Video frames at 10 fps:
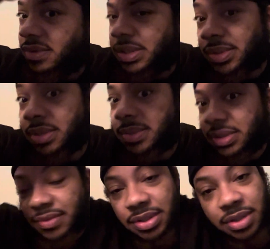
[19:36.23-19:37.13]
tell
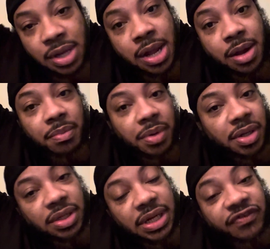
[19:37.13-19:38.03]
myself that.
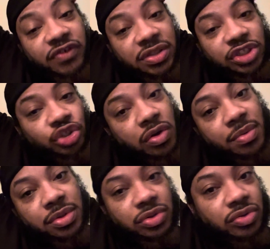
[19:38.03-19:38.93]
But like for it to show up in
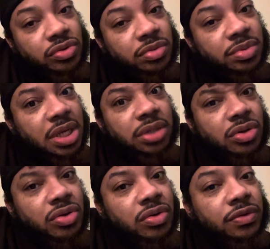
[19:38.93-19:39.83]
school, it was like,
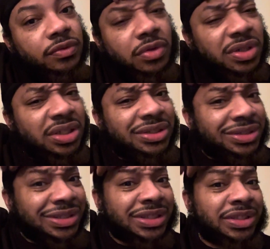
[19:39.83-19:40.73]
no. Or at least
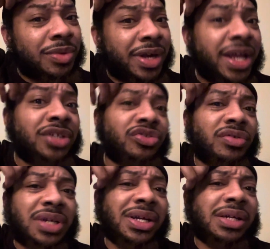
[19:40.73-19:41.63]
just as smart as y'all.
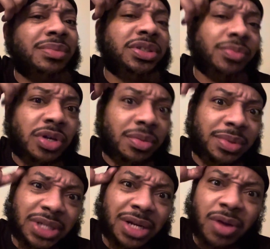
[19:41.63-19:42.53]
I ain't gotta be smart, but
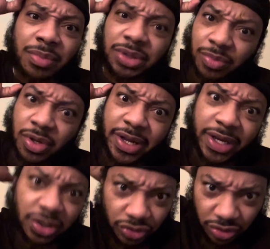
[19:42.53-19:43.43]
I know I'm smart
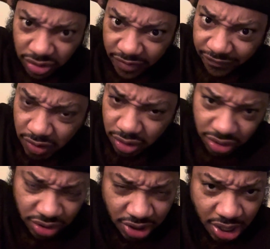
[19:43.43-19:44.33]
as y'all, the fuck.
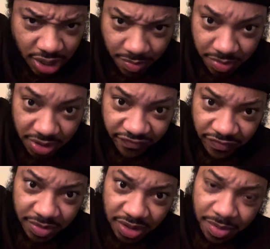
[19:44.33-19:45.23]
But for
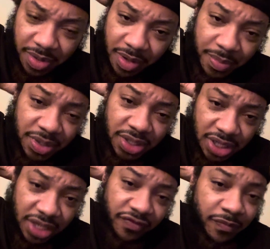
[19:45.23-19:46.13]
me, the ability,
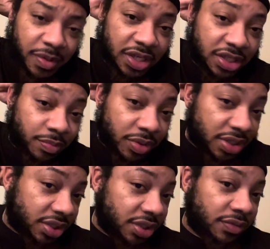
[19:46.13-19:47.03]
like, for me to
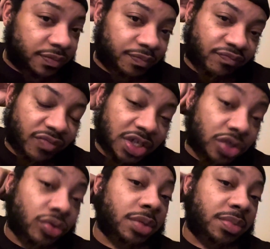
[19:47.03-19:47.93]
express it, it
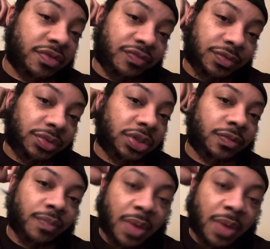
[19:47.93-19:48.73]
showed up different. So